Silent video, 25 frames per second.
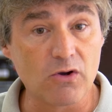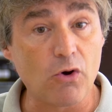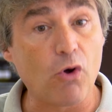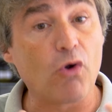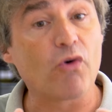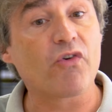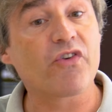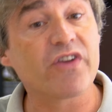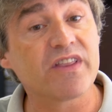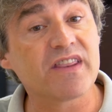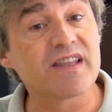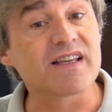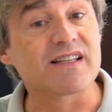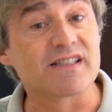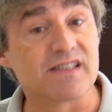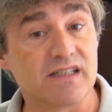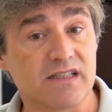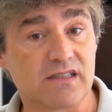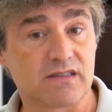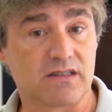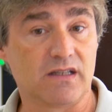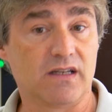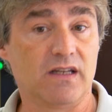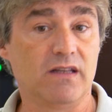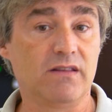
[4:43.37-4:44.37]
already
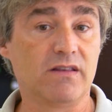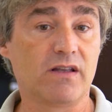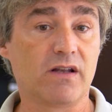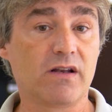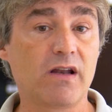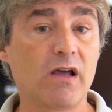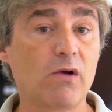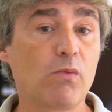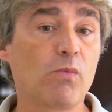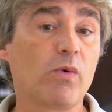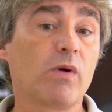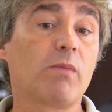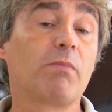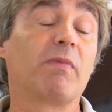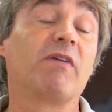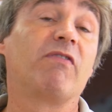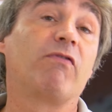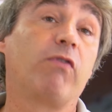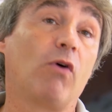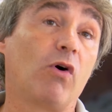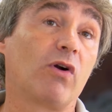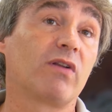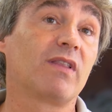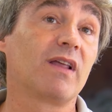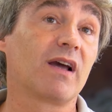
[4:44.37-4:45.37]
existing in the network
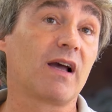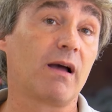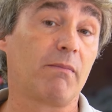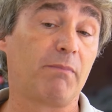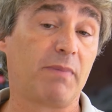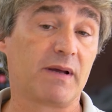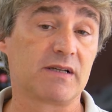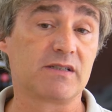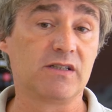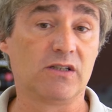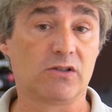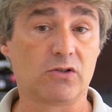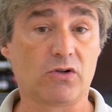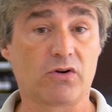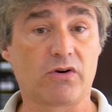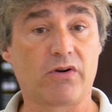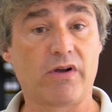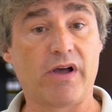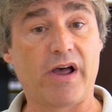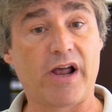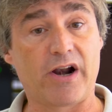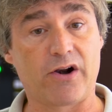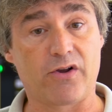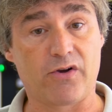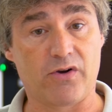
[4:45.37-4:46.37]
before the capacitor
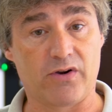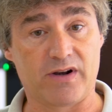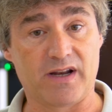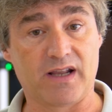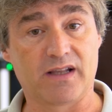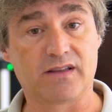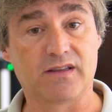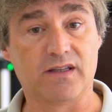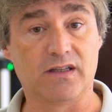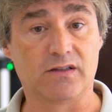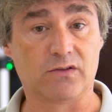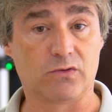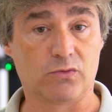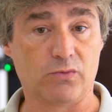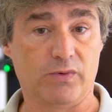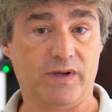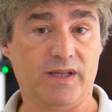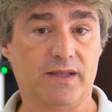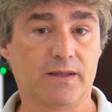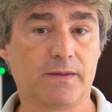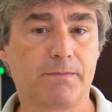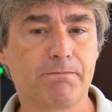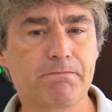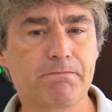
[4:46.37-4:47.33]
are connected to it.